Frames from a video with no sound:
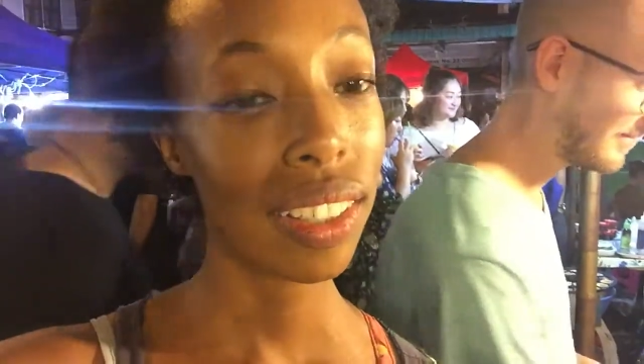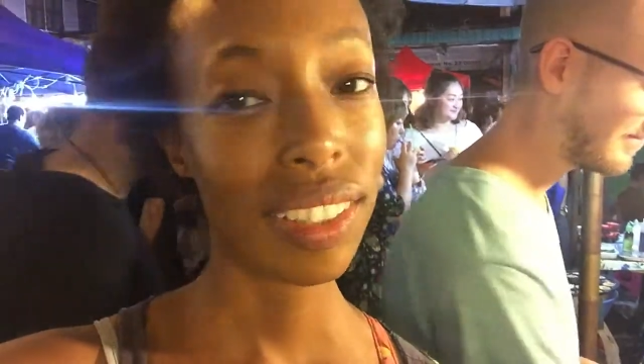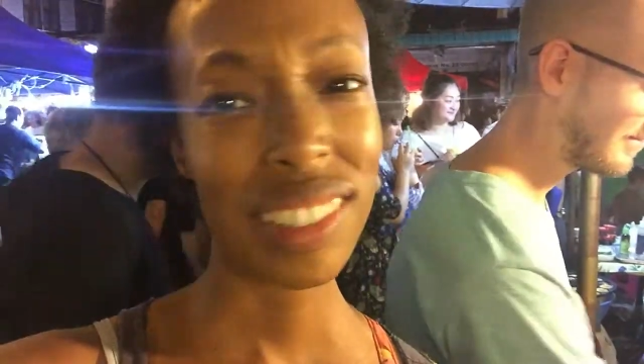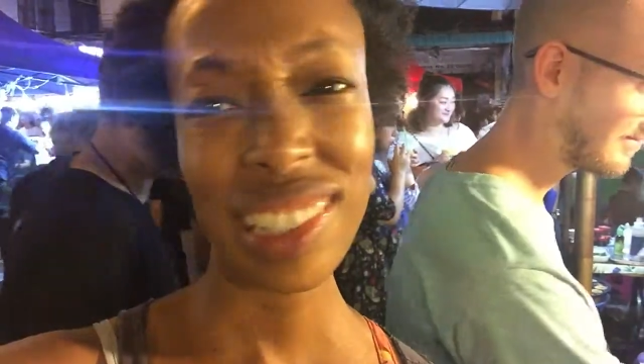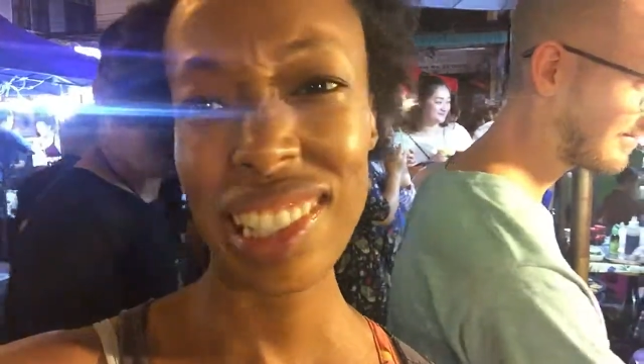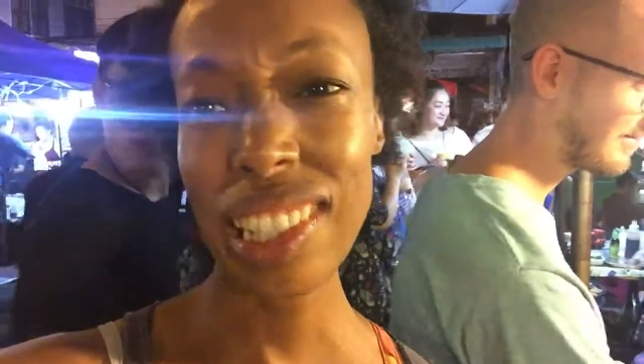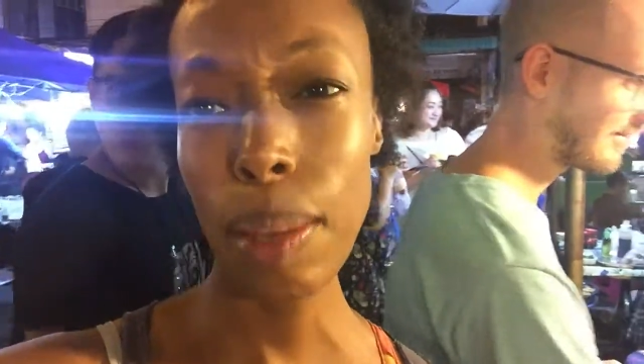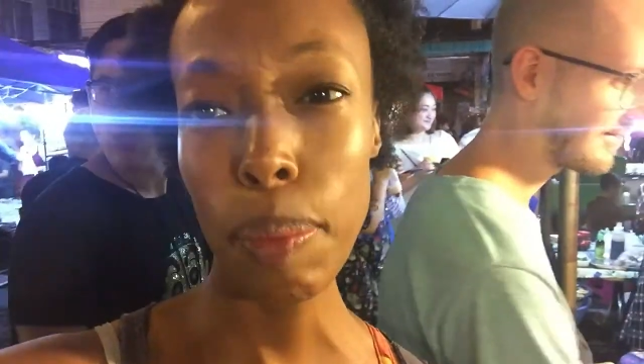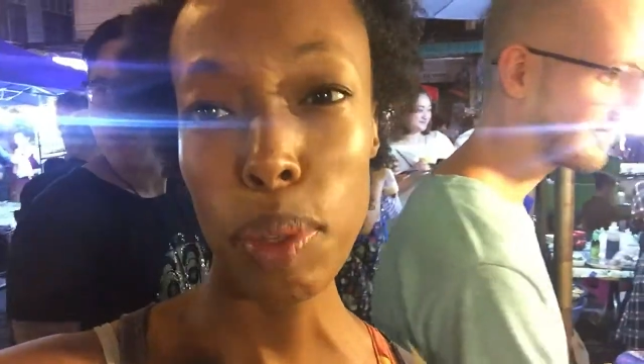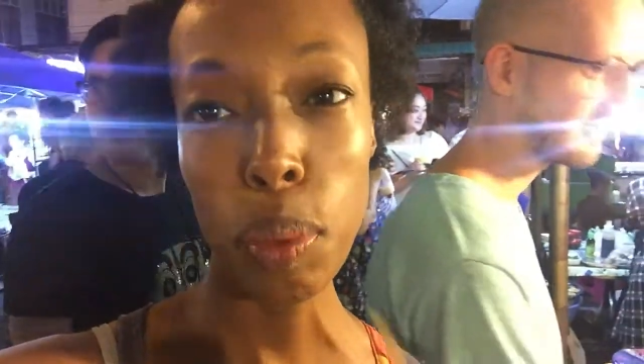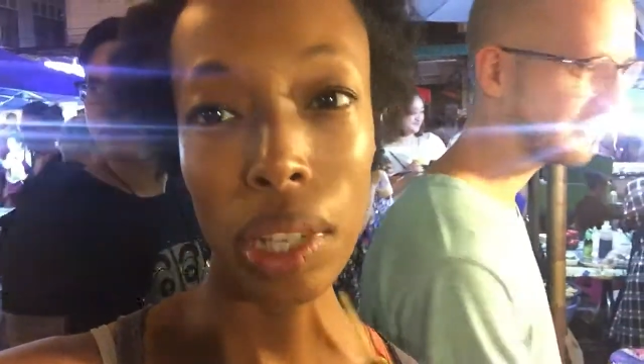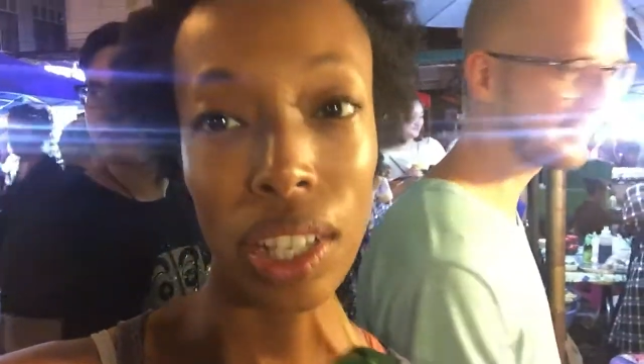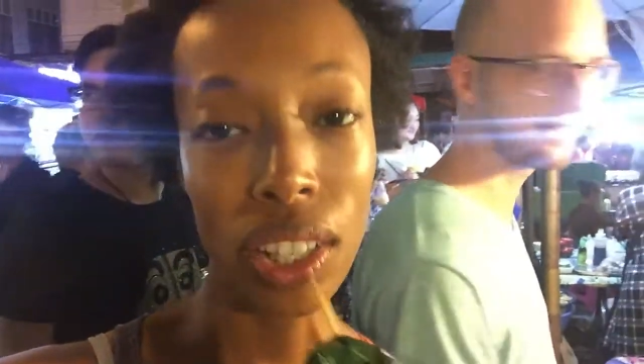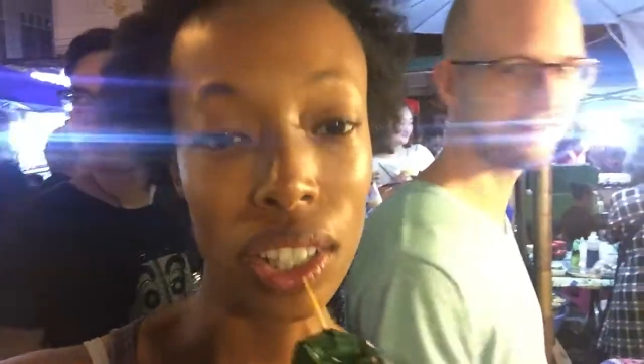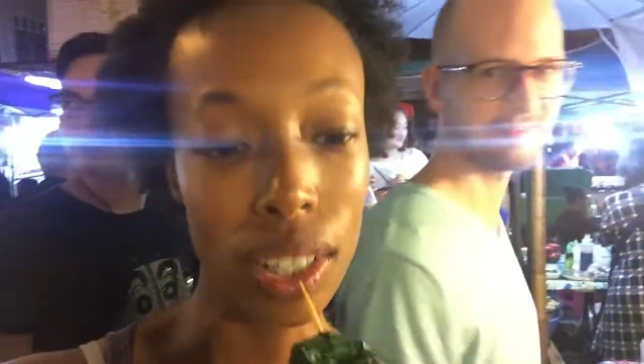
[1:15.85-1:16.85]
Yeah. Seems
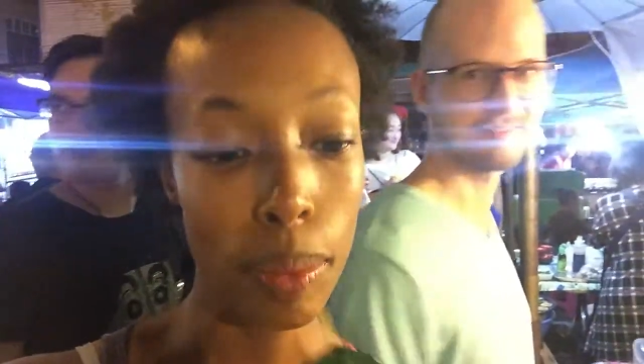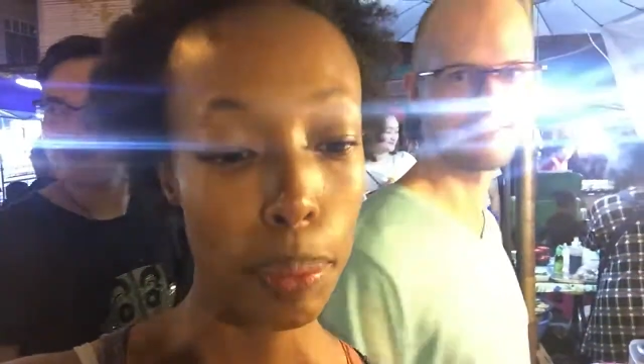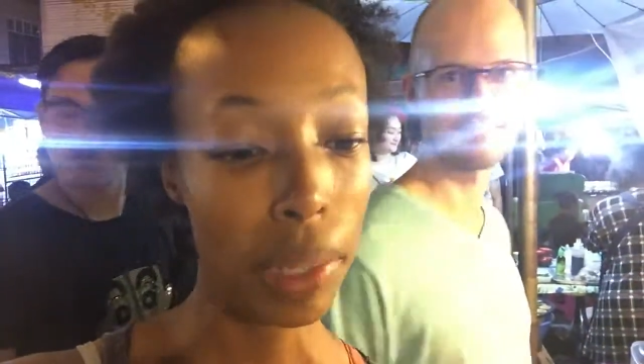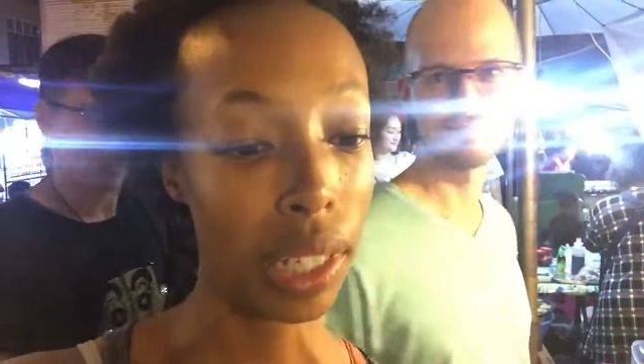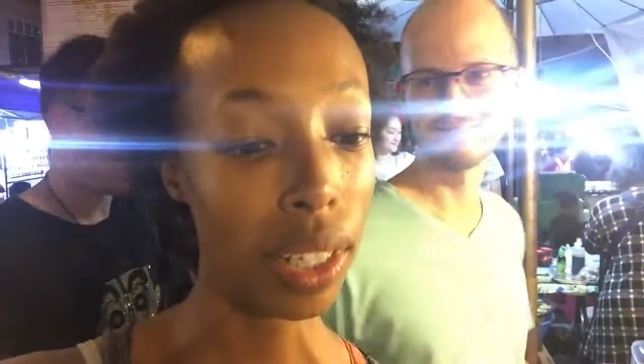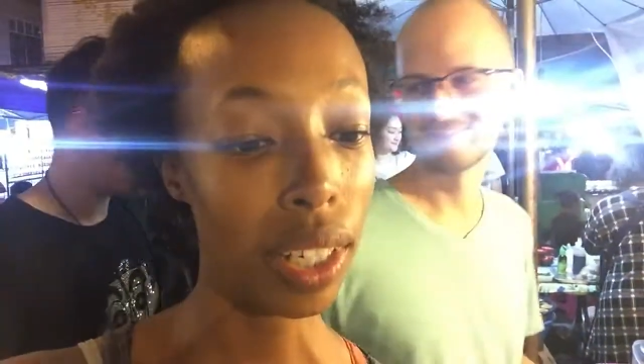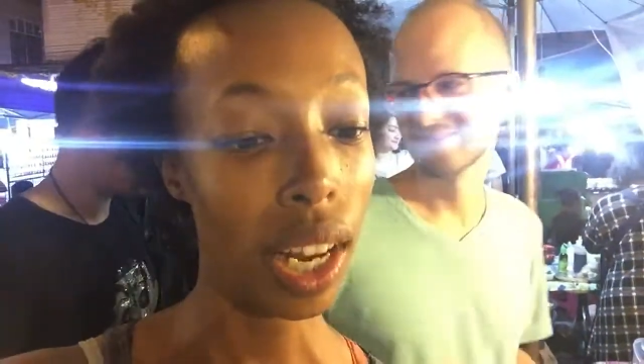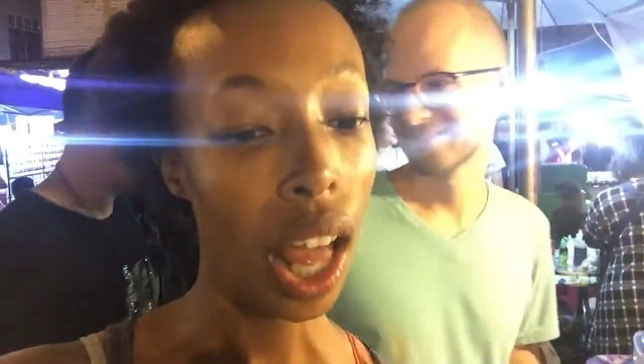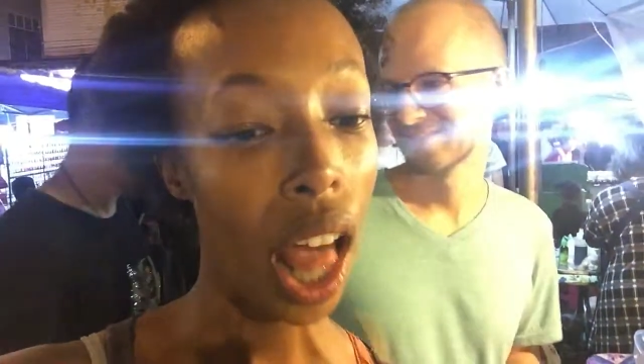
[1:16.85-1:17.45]
weird, but.